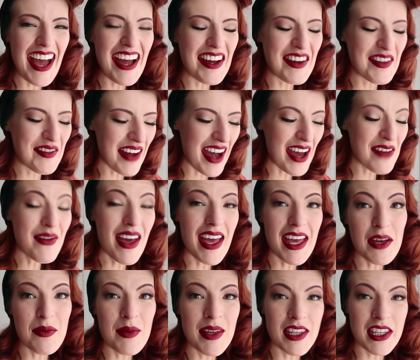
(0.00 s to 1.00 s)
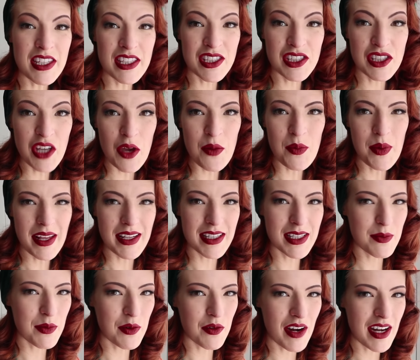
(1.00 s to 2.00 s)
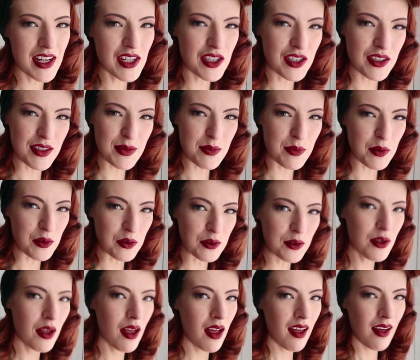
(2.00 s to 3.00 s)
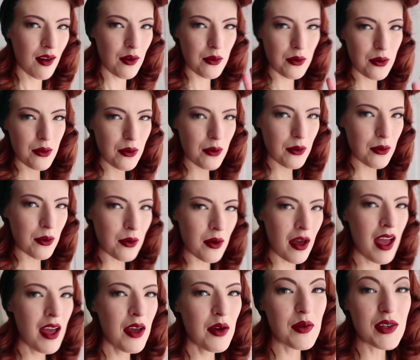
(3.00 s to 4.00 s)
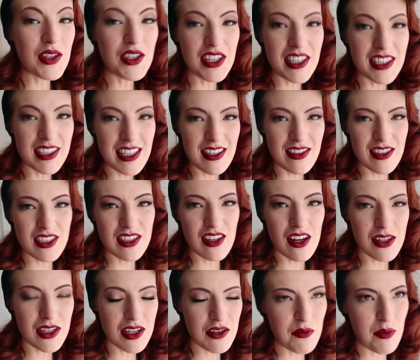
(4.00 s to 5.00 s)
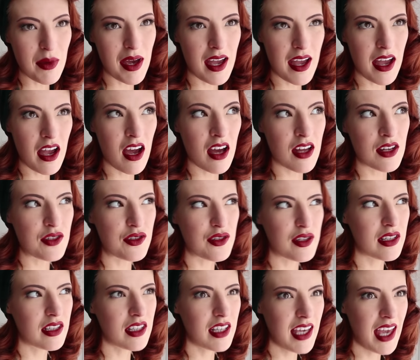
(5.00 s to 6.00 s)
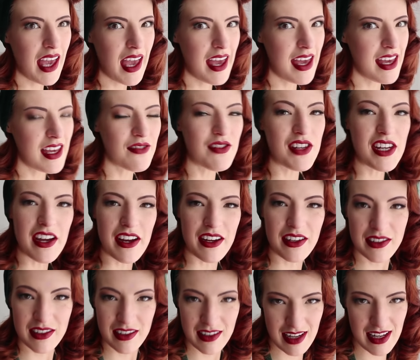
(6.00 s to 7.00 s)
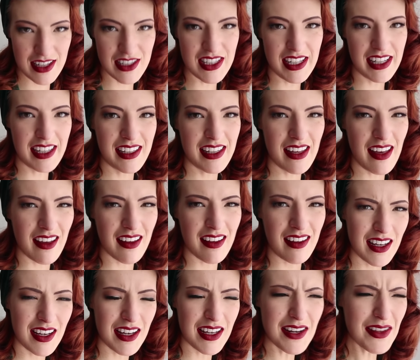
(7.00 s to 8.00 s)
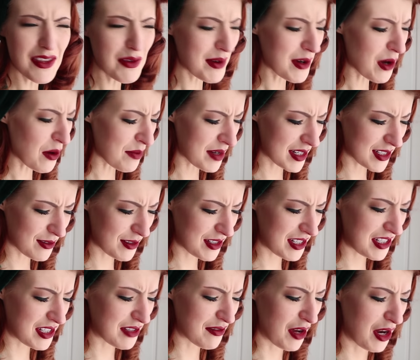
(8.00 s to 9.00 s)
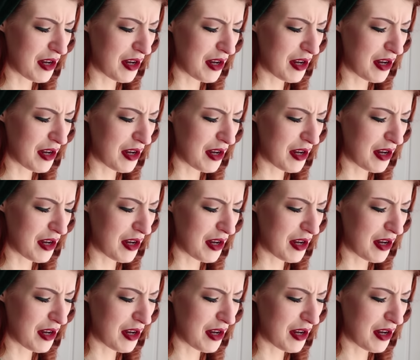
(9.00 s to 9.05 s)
I met him at the Scope Inspirations Ball, ooh, which you can see in the start of my 100k video, actually. Yeah, I don't think we got much footage of